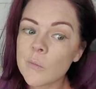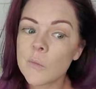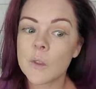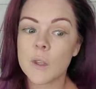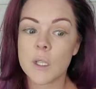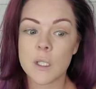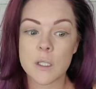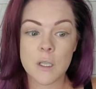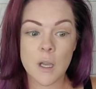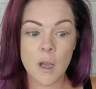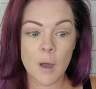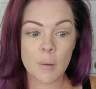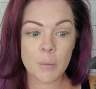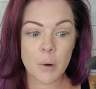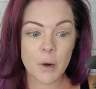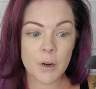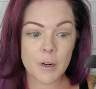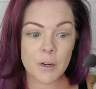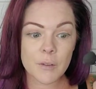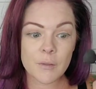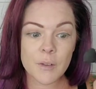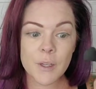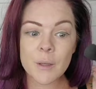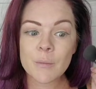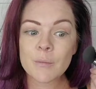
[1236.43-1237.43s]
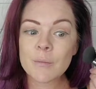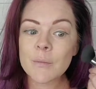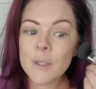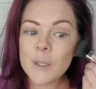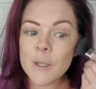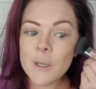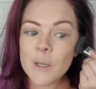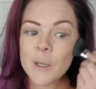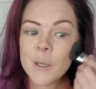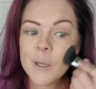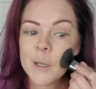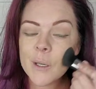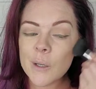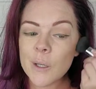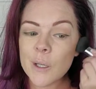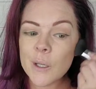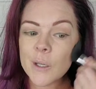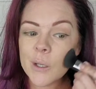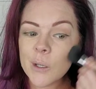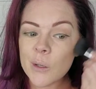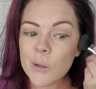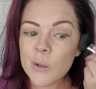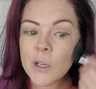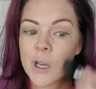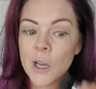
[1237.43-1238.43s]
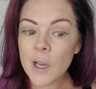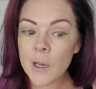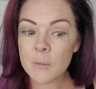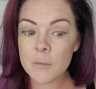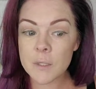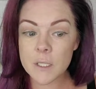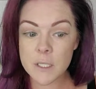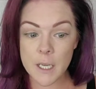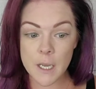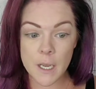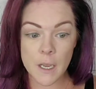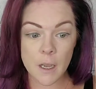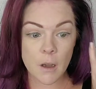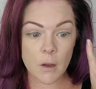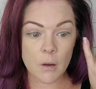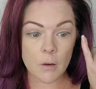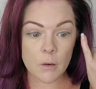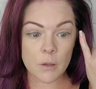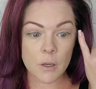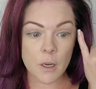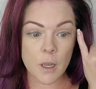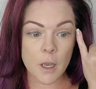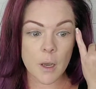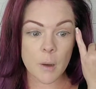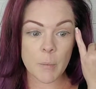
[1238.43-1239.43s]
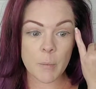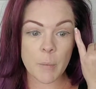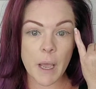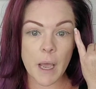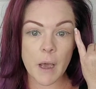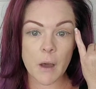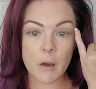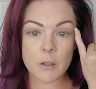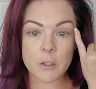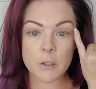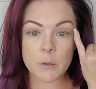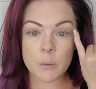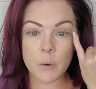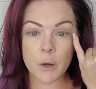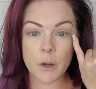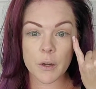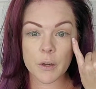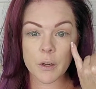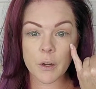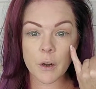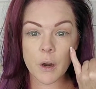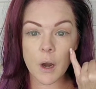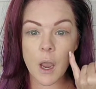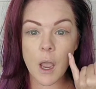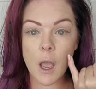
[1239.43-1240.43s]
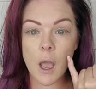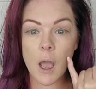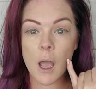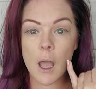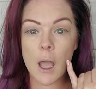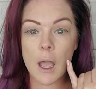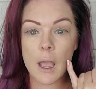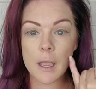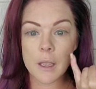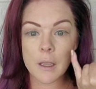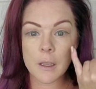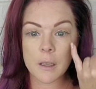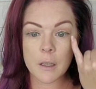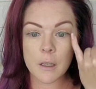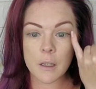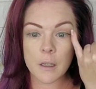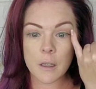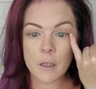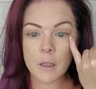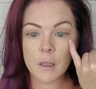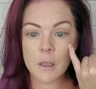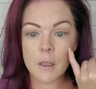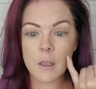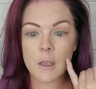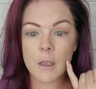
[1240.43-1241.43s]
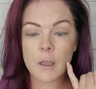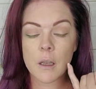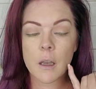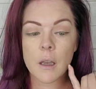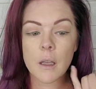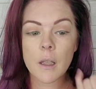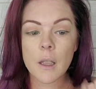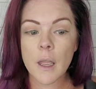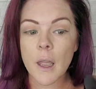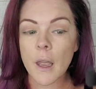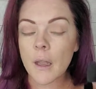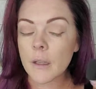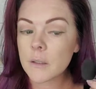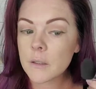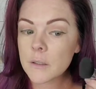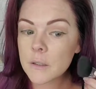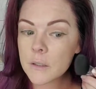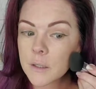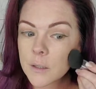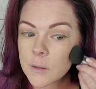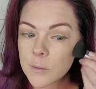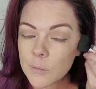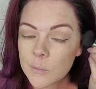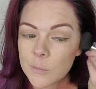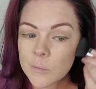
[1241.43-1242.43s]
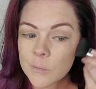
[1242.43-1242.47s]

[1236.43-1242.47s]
the top part of it, and then you come down about where your eye ends.